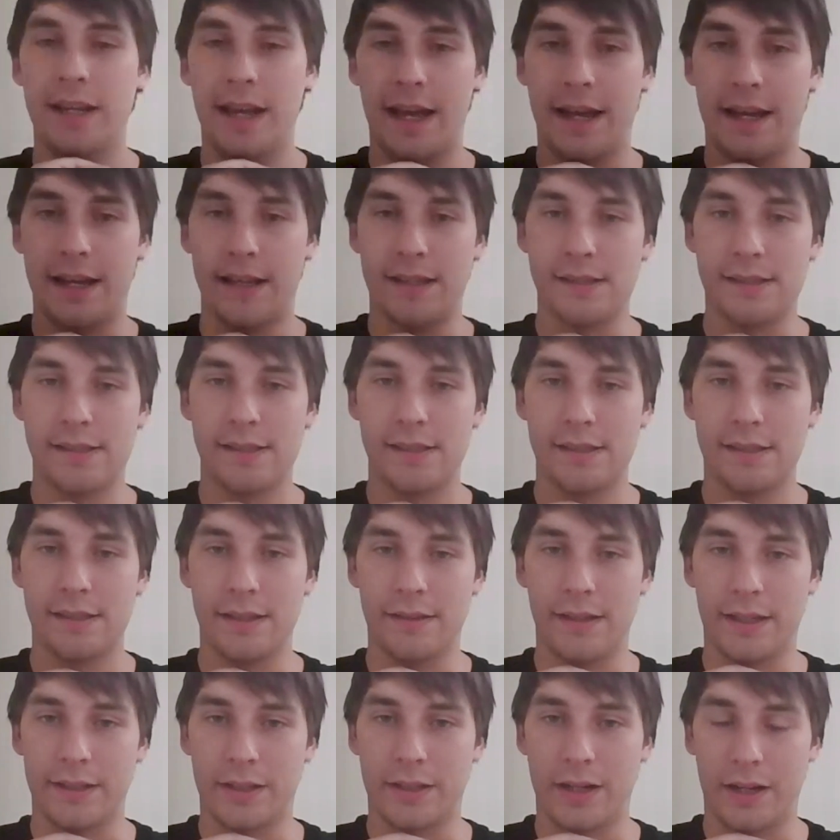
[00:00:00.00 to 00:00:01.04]
as the
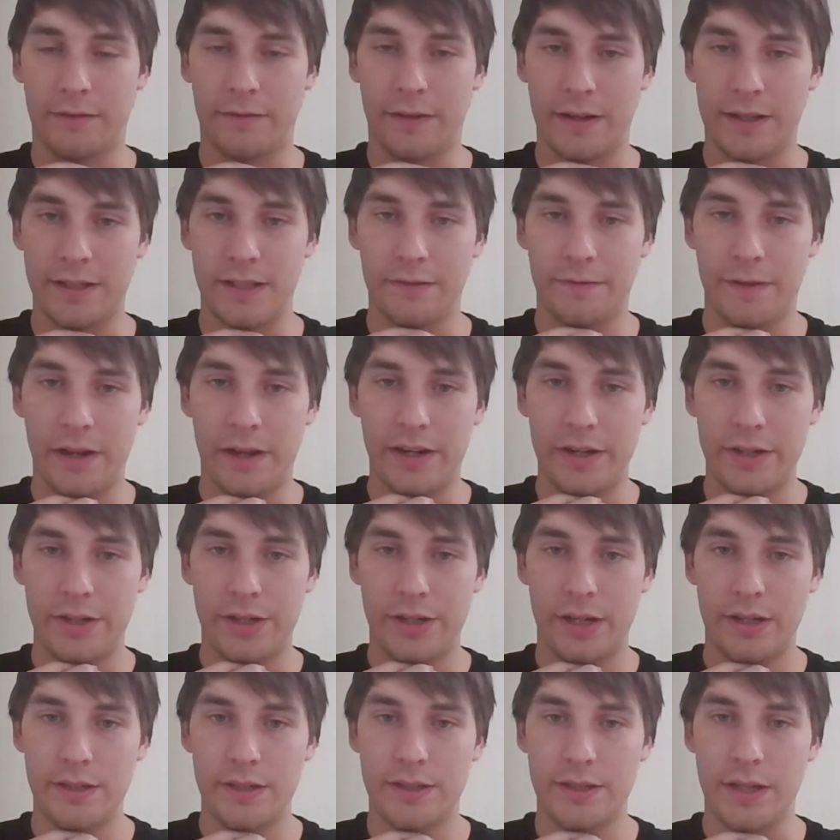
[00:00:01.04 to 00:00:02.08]
electronic frontier
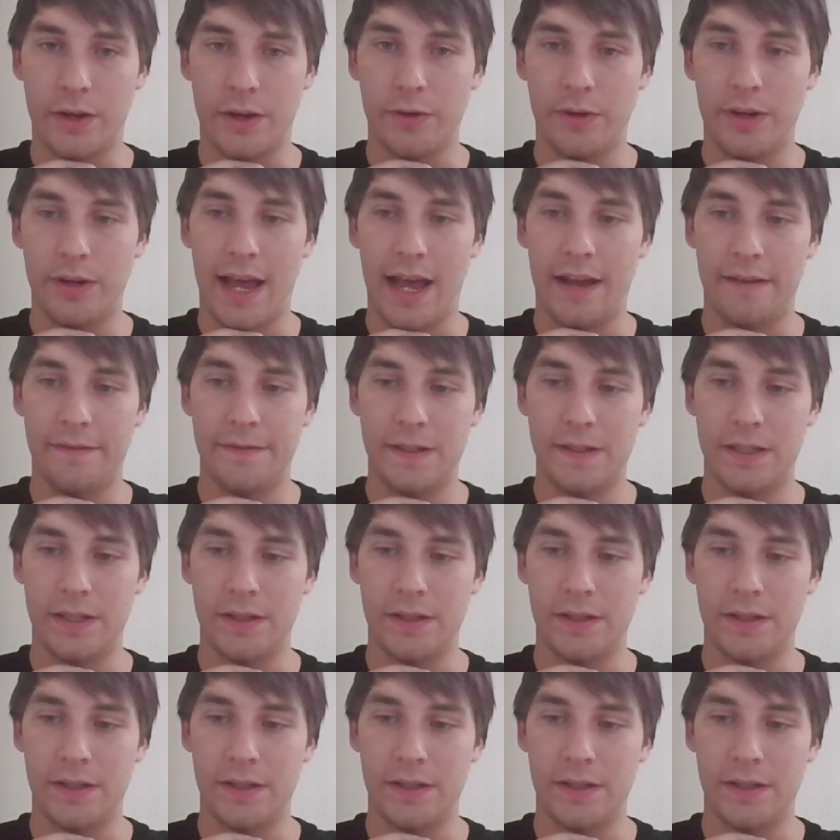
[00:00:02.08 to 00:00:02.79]
foundation don't have